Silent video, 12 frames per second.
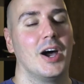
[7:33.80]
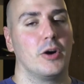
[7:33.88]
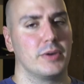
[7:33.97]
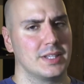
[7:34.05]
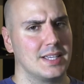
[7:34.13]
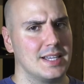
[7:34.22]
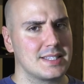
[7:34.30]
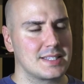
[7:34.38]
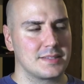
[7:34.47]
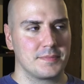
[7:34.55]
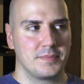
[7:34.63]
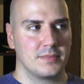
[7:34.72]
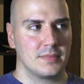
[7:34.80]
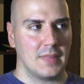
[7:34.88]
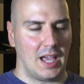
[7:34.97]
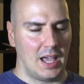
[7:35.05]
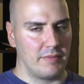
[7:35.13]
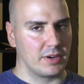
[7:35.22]
Alright guys,
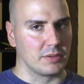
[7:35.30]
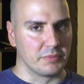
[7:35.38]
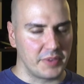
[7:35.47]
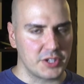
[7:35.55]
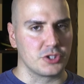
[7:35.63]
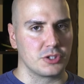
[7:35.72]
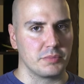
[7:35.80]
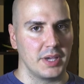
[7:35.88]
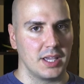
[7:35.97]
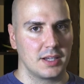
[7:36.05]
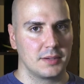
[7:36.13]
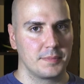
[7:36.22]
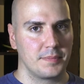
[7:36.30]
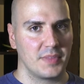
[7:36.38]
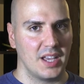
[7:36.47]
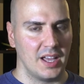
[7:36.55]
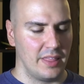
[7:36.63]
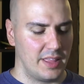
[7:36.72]
I have a confession to make.
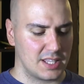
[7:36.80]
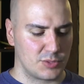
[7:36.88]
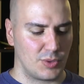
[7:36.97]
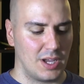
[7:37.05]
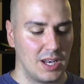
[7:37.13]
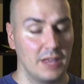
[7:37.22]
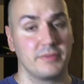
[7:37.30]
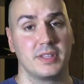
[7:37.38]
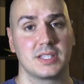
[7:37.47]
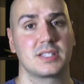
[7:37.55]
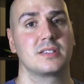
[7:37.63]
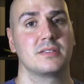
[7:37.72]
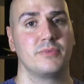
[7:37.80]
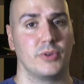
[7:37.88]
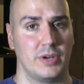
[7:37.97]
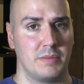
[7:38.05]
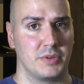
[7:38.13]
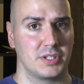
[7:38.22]
And that's why I left this for
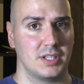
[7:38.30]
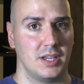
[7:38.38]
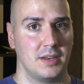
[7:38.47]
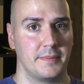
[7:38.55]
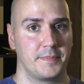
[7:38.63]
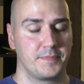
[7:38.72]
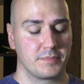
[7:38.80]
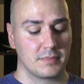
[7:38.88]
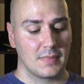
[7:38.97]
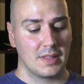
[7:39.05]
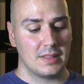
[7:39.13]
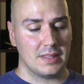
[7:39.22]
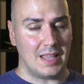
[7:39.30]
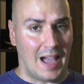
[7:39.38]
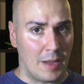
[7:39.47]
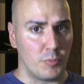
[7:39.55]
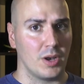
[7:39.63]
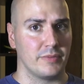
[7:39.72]
number 10.
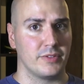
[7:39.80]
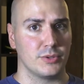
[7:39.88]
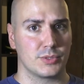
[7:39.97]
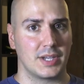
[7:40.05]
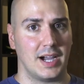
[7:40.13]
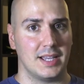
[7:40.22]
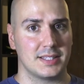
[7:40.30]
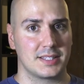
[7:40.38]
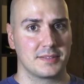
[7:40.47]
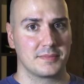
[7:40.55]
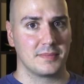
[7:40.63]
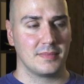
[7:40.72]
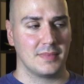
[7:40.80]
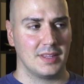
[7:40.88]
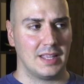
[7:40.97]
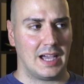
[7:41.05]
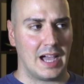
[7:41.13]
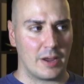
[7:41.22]
I'm one of those guys.
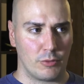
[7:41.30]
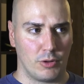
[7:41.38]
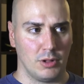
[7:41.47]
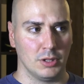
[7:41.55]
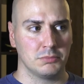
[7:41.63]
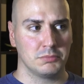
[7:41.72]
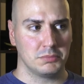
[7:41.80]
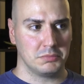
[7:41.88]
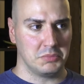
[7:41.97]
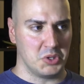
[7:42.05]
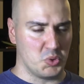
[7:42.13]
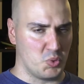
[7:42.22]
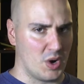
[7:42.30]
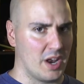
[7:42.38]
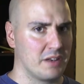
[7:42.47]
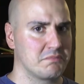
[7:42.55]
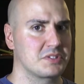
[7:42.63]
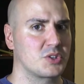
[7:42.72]
I roll
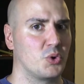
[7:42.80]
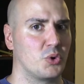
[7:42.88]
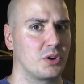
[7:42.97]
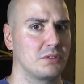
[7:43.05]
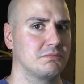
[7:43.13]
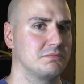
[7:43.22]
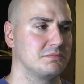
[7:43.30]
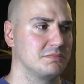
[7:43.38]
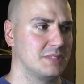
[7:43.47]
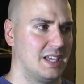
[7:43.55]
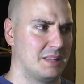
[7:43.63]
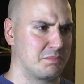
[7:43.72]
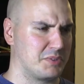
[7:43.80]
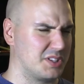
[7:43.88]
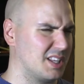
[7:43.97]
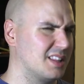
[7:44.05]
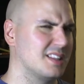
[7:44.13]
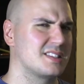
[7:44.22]
one score and
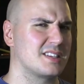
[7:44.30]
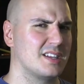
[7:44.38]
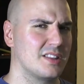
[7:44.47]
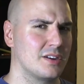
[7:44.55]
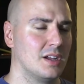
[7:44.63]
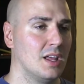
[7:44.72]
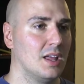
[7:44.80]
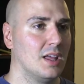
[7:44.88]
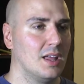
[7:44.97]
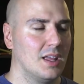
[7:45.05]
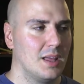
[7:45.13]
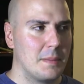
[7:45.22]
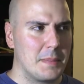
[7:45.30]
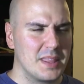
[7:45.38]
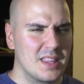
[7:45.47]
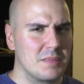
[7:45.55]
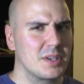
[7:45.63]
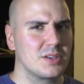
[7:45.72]
pretend it's another, but
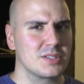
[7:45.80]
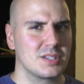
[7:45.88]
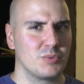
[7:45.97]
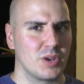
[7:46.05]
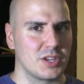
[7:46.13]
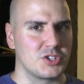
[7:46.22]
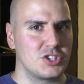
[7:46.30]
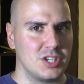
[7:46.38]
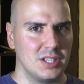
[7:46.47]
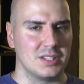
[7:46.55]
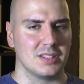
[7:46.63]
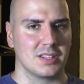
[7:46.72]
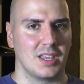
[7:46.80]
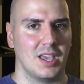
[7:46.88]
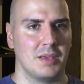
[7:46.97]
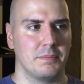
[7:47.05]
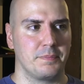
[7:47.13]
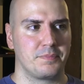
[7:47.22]
not because I want to cheat in the
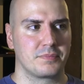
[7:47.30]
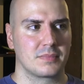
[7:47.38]
game.